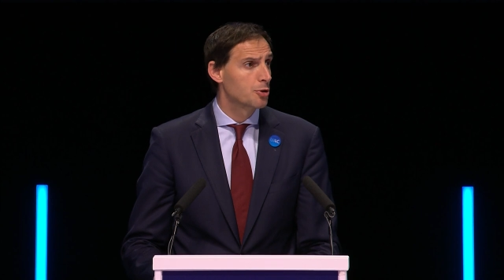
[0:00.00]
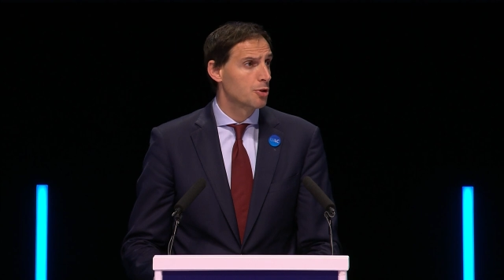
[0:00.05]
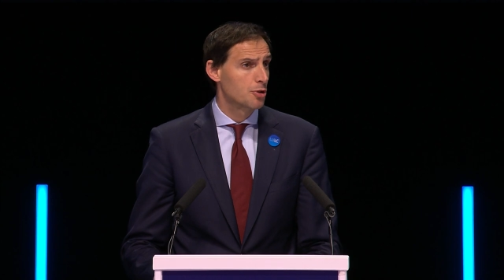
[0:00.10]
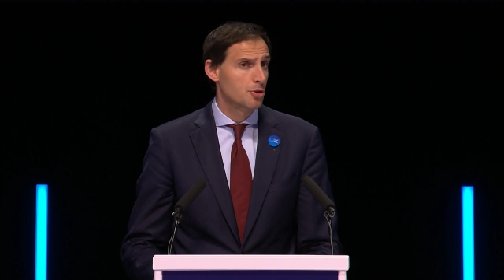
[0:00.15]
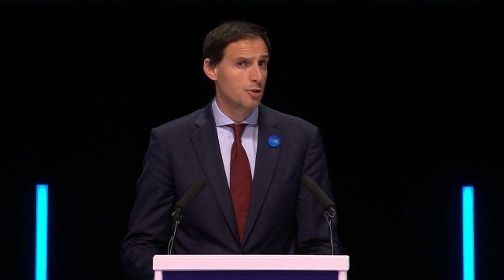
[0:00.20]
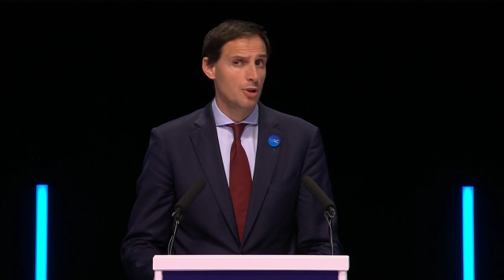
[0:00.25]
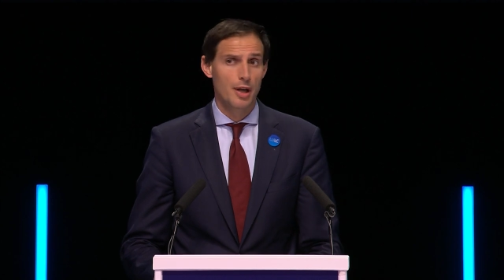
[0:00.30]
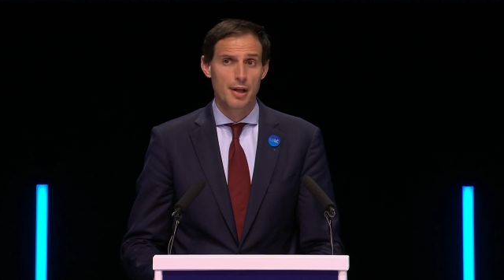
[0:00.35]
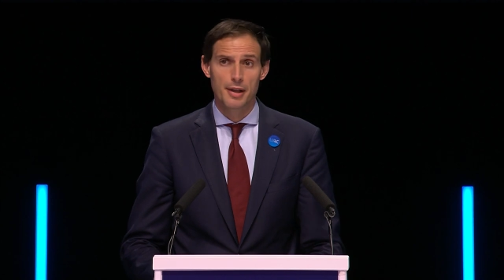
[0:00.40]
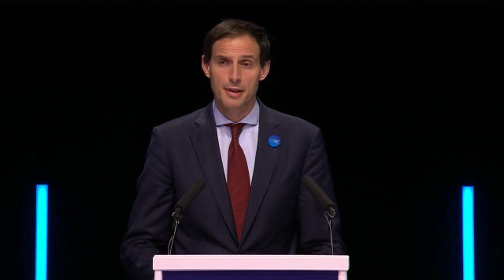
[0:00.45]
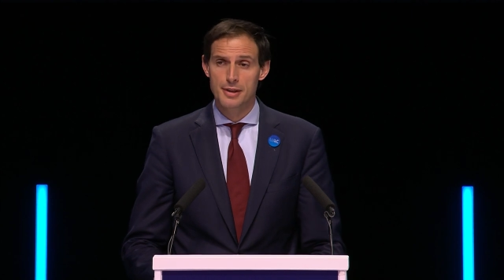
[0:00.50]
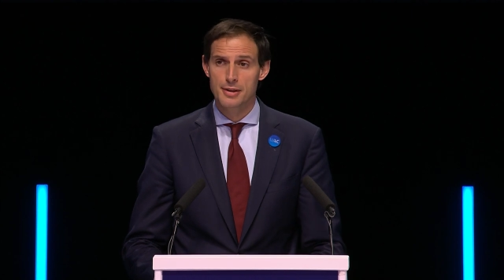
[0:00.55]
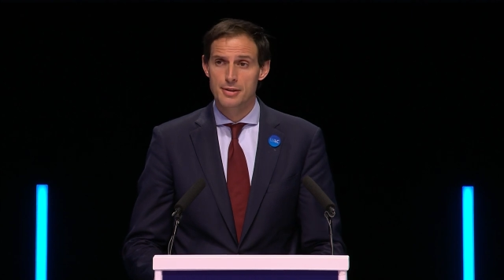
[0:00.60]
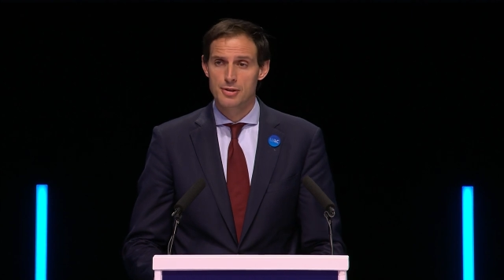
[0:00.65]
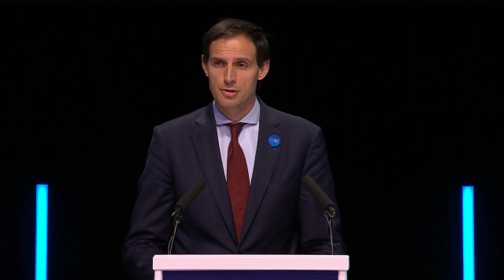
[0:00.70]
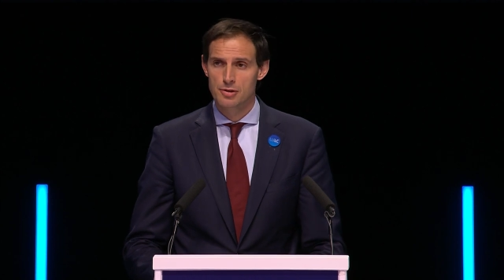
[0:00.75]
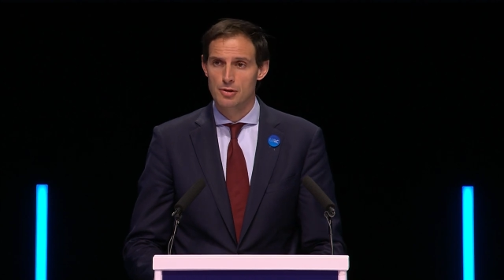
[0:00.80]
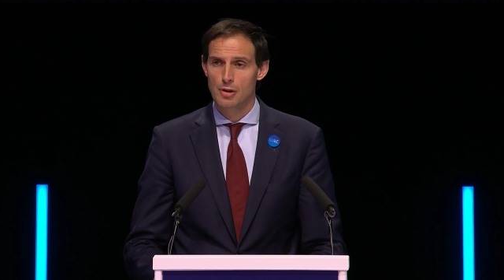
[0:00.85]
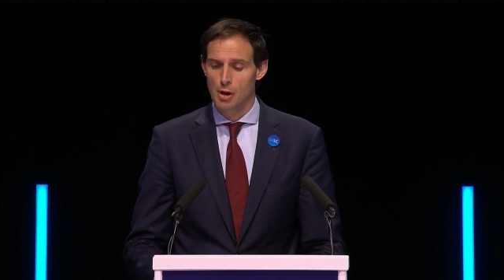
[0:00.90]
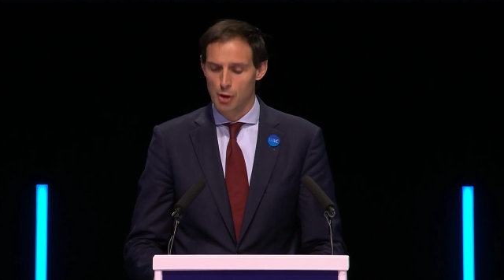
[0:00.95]

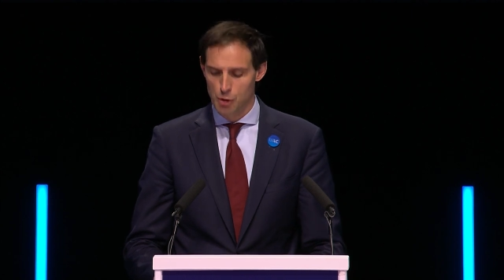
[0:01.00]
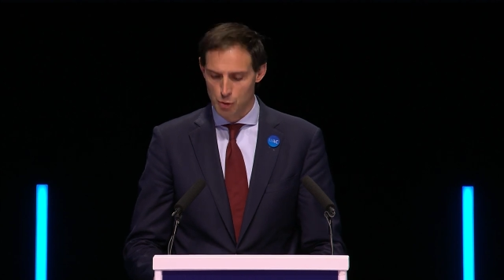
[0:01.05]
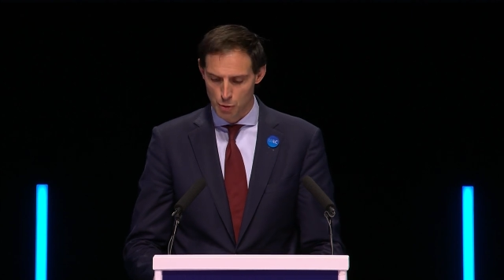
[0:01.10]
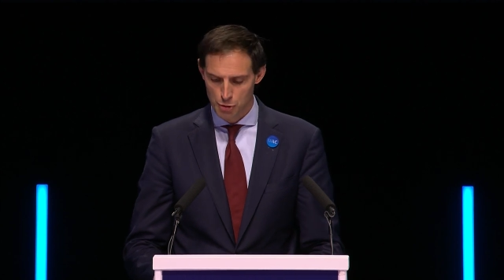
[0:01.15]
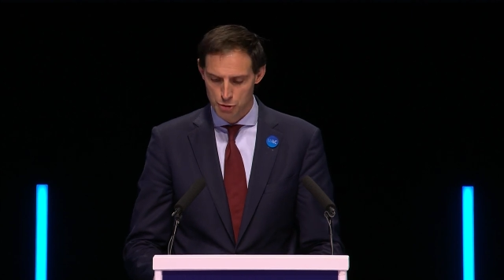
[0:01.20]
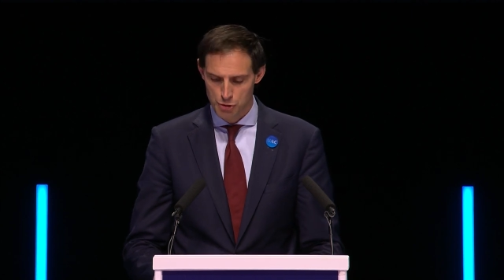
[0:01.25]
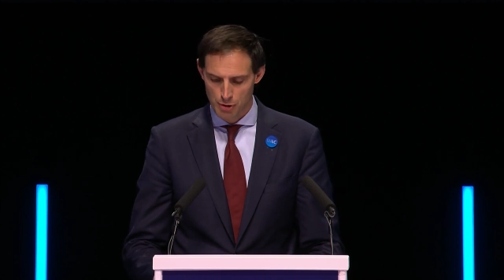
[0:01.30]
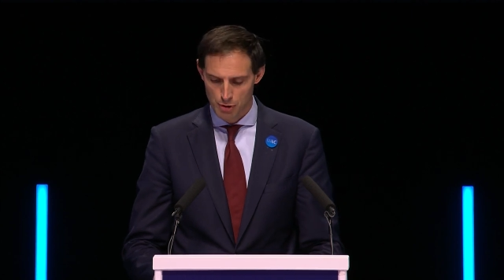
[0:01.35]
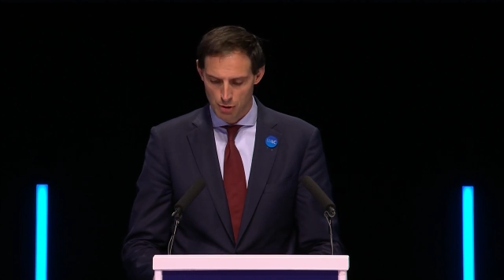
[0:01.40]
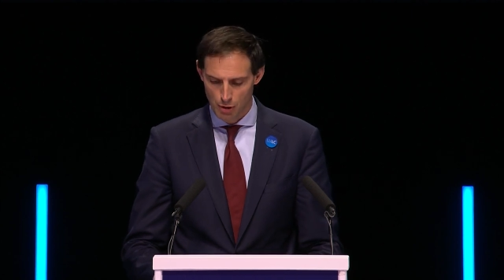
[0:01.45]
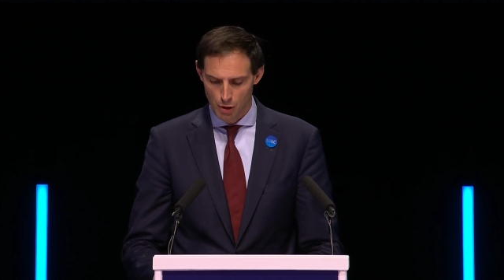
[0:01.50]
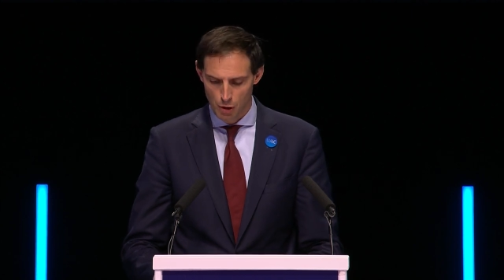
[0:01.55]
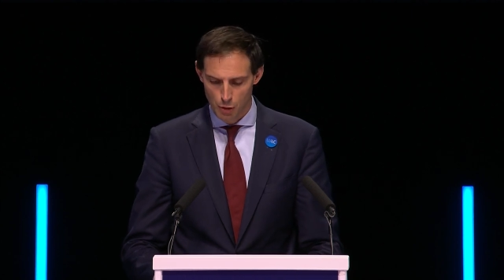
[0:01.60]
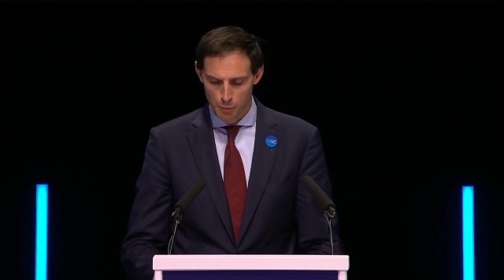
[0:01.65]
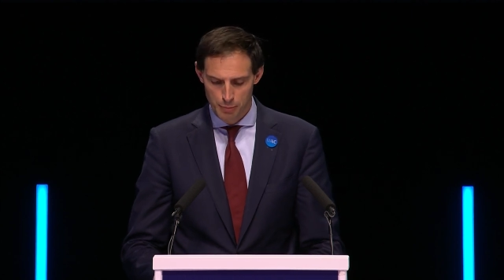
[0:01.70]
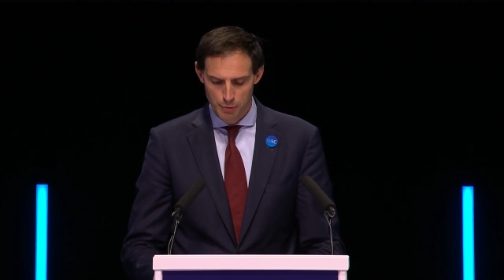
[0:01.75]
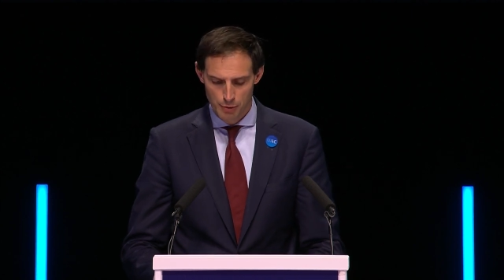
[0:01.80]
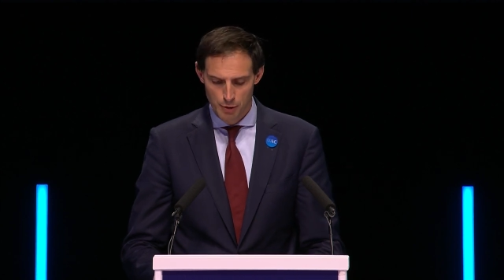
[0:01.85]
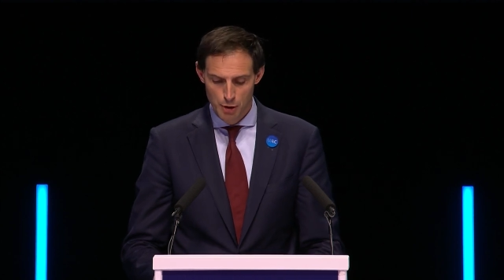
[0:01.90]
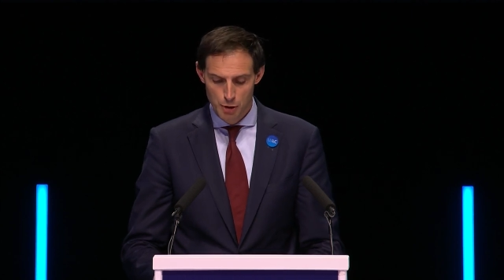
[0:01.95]
societies across the globe